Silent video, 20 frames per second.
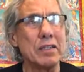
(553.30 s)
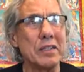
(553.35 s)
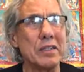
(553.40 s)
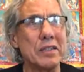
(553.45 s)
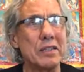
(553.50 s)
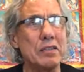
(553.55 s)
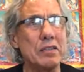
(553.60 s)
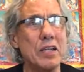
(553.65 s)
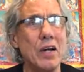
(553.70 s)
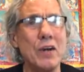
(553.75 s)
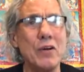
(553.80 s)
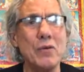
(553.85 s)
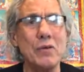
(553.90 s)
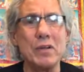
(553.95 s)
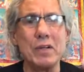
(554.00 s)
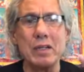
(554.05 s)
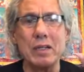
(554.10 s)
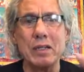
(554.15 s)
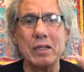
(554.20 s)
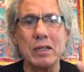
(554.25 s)
You don't
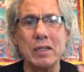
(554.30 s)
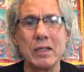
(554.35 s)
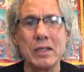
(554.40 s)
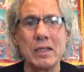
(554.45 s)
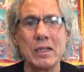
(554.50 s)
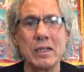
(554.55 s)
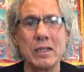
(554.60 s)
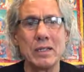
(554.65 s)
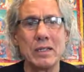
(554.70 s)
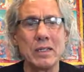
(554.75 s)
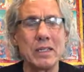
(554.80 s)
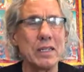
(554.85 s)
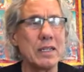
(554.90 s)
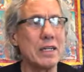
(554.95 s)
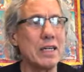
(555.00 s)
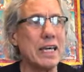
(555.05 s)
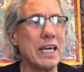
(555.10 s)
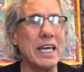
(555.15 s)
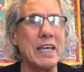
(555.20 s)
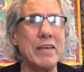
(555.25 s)

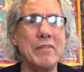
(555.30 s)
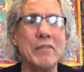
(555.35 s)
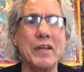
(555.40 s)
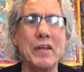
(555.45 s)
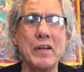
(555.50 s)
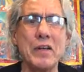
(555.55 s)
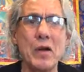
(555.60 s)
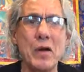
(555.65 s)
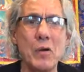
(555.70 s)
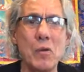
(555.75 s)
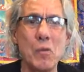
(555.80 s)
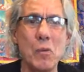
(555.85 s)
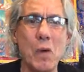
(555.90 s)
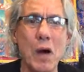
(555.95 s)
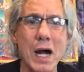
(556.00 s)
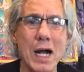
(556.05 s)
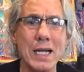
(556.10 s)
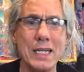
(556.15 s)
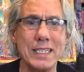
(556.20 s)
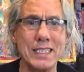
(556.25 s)
even know
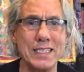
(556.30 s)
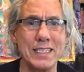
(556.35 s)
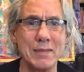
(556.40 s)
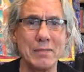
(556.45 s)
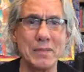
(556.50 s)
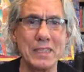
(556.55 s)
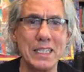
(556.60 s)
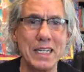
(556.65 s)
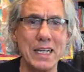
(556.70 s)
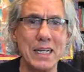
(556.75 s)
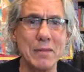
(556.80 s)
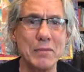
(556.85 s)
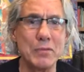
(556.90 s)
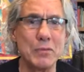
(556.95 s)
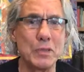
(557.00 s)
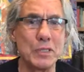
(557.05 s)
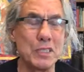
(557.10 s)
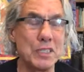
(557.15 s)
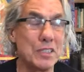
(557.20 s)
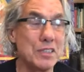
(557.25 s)
why
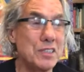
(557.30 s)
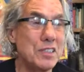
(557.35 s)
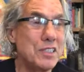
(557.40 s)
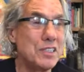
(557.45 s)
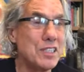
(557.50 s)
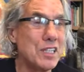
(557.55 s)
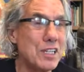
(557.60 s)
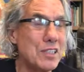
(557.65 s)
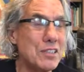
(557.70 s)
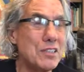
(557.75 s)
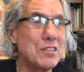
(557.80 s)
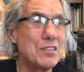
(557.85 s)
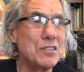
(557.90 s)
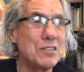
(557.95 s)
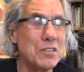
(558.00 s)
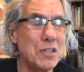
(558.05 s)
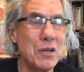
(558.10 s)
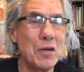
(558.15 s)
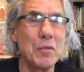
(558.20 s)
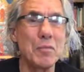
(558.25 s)
sometimes, which is
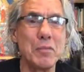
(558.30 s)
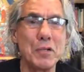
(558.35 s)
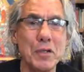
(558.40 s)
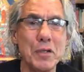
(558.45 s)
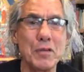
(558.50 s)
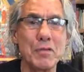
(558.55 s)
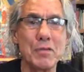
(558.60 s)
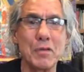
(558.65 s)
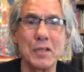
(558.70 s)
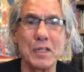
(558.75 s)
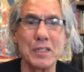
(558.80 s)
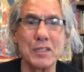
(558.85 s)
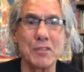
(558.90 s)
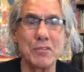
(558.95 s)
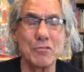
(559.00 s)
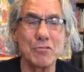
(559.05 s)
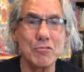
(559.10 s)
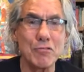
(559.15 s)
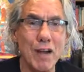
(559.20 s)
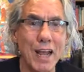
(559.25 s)
just so beautiful and
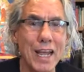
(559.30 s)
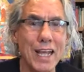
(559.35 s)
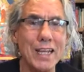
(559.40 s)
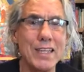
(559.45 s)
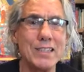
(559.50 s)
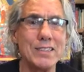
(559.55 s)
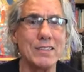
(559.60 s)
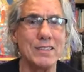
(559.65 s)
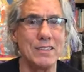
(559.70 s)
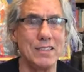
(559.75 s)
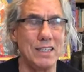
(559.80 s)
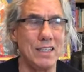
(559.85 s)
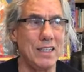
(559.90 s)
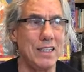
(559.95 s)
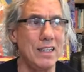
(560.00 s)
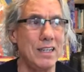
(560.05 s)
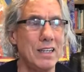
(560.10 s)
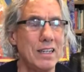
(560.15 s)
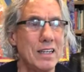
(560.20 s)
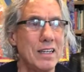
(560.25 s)

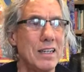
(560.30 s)
crazy.